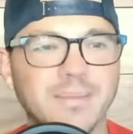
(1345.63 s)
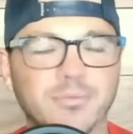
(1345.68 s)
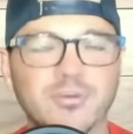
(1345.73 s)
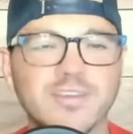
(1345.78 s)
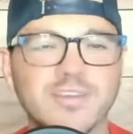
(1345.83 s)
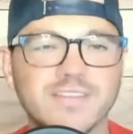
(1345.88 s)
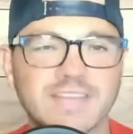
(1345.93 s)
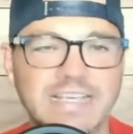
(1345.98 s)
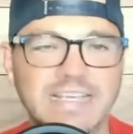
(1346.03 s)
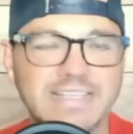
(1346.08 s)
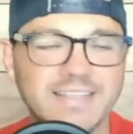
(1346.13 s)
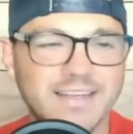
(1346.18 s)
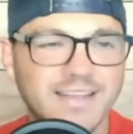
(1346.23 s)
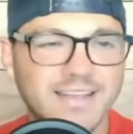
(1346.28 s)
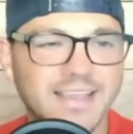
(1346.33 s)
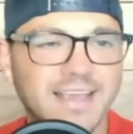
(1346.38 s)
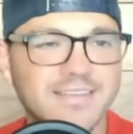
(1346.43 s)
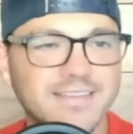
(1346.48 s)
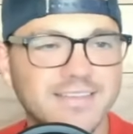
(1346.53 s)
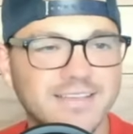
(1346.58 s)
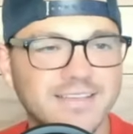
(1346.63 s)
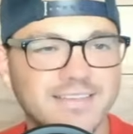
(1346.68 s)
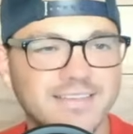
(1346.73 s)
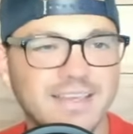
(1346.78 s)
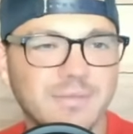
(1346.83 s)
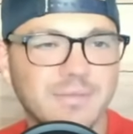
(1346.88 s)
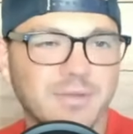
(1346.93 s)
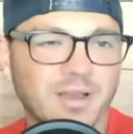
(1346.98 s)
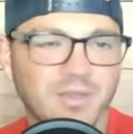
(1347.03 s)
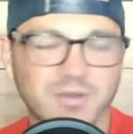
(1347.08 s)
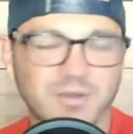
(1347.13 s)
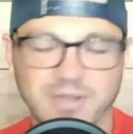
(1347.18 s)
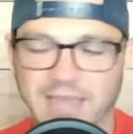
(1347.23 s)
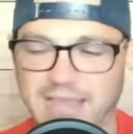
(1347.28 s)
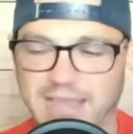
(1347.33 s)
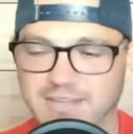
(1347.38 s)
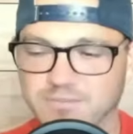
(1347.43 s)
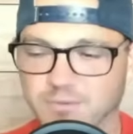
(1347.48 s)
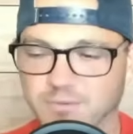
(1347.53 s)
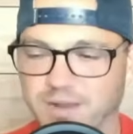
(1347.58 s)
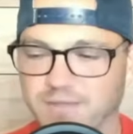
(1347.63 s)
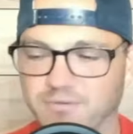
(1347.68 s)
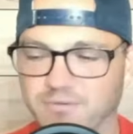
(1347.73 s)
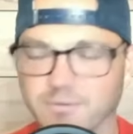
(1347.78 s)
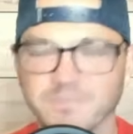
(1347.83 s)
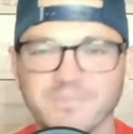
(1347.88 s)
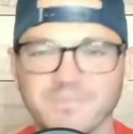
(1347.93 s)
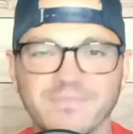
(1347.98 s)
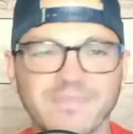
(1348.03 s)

preseason, the SEC. But other than that, it's whatever.